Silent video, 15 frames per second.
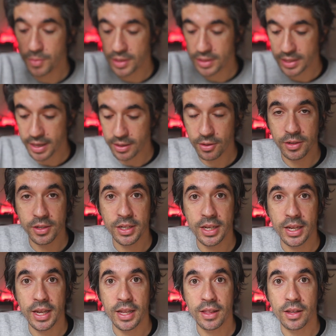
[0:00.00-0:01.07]
bit of
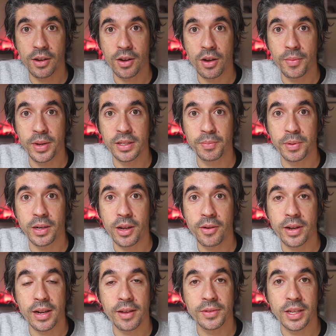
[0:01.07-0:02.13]
technology in the comments
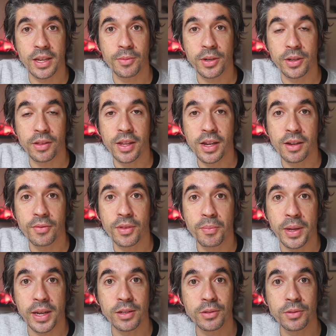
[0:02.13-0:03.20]
below. I'd love to hear what you think of the
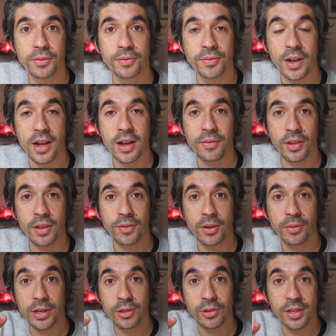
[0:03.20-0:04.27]
Pixel 5. If
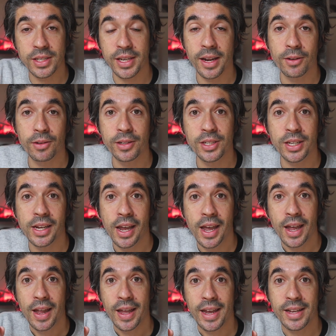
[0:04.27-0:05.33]
you're into your technology,
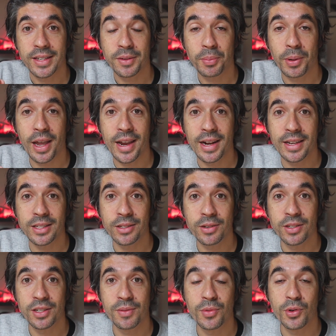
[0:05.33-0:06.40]
here's a playlist
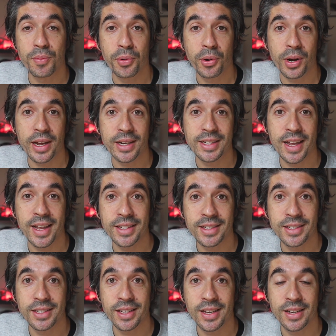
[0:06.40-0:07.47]
on some more product
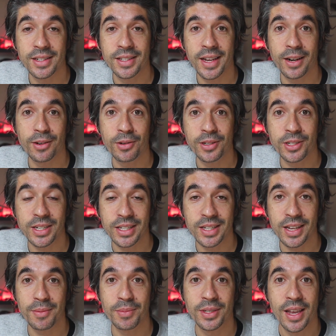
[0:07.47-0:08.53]
tests and technology
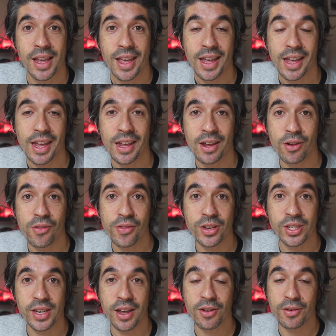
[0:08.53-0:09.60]
tips here on the
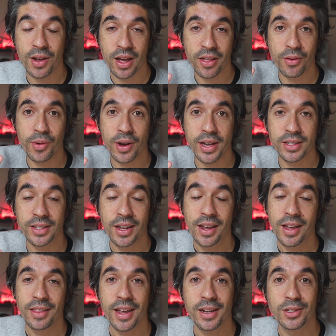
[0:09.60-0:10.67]
channel. Otherwise,
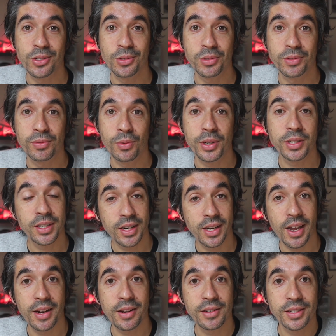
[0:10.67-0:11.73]
thanks as always for watching,
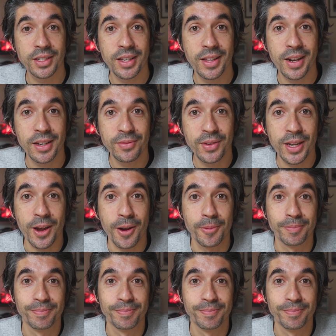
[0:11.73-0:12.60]
and I'll see you in the next video.